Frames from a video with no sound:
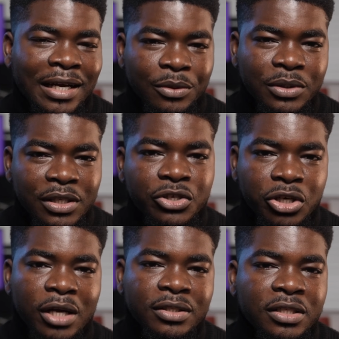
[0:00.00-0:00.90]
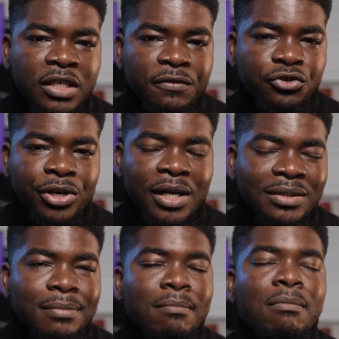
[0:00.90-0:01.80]
candlestick charts give traders
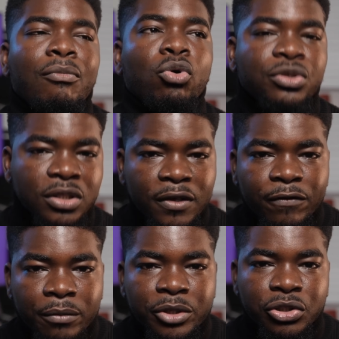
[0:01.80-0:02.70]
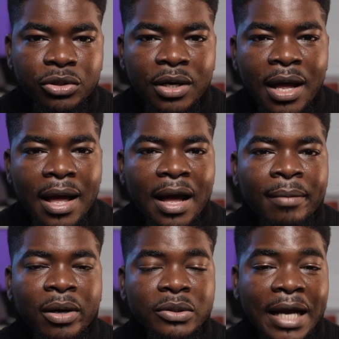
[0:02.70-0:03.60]
the most information
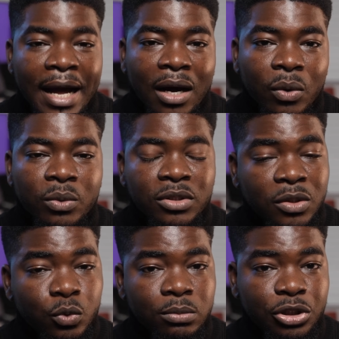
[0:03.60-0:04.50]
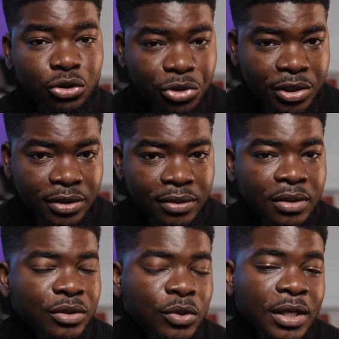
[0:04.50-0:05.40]
about how they would be trading.
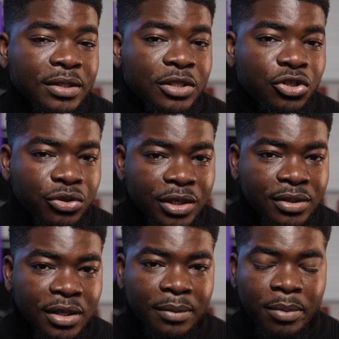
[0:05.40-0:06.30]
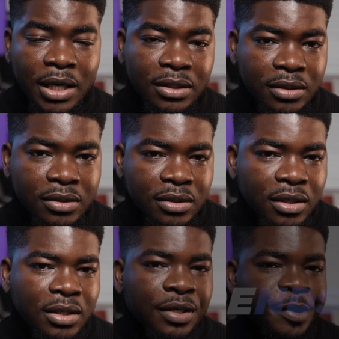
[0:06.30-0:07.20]
You can see trends and patterns.
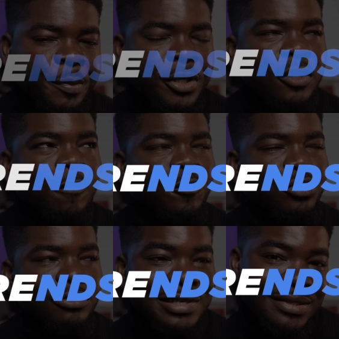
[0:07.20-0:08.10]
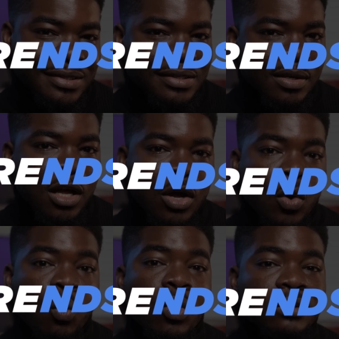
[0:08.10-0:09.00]
Now, speaking of trends,
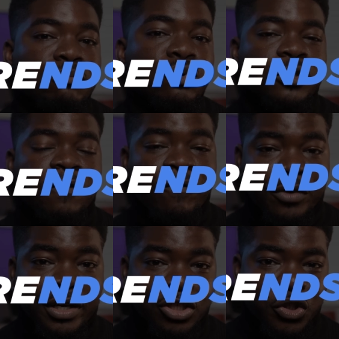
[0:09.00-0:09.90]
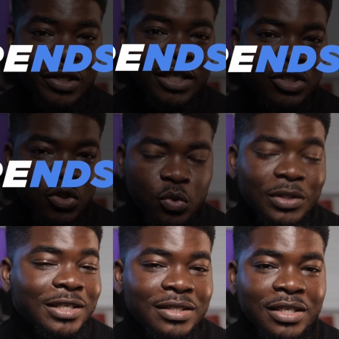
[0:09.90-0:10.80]
what most Forex traders use
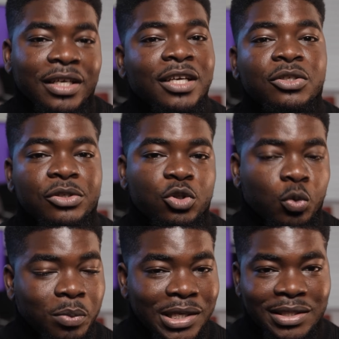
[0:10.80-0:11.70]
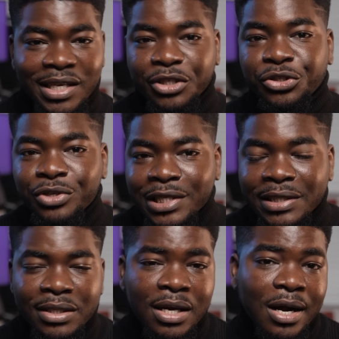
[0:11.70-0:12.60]
as indicators to place their
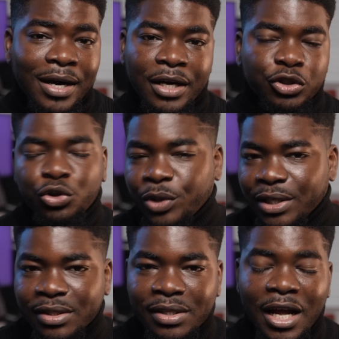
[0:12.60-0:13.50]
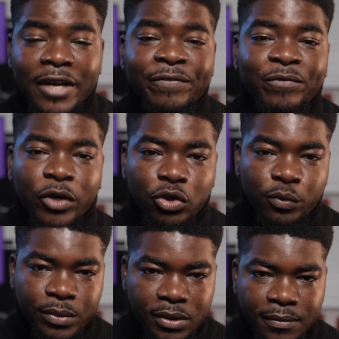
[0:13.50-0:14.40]
trades are trends and
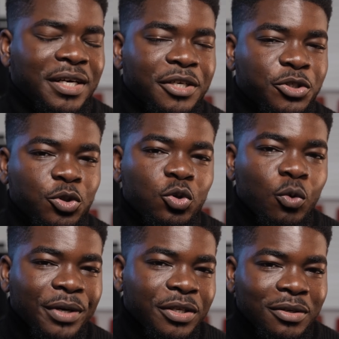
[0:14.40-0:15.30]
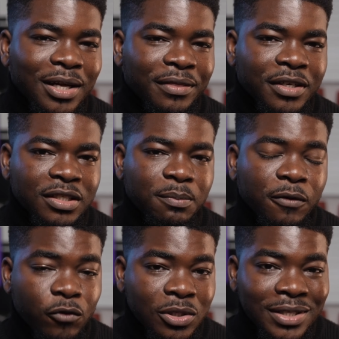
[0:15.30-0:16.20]
volumes. There are so many other things, but
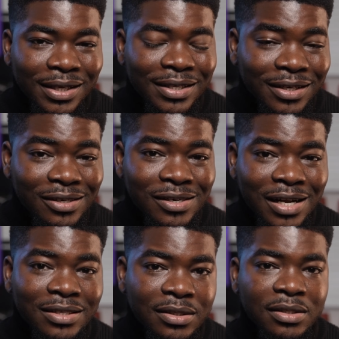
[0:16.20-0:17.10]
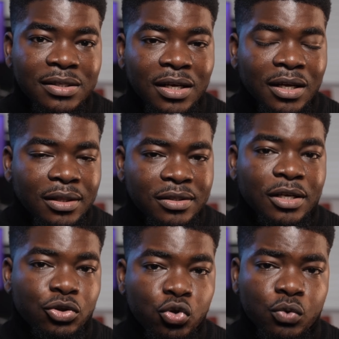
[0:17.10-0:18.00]
for technical analysis, these
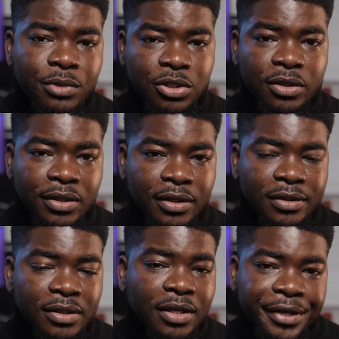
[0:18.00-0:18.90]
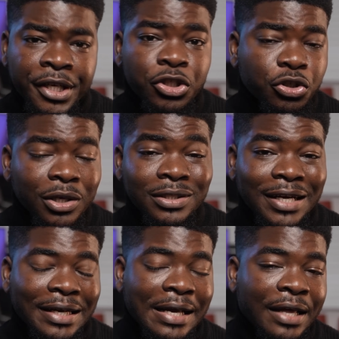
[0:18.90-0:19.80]
are two major things. A trend
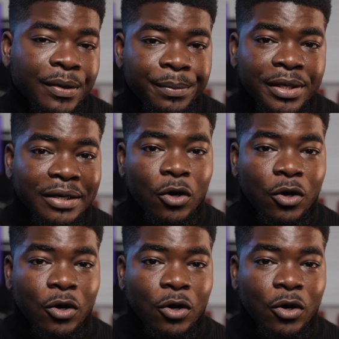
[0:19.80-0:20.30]
can either be an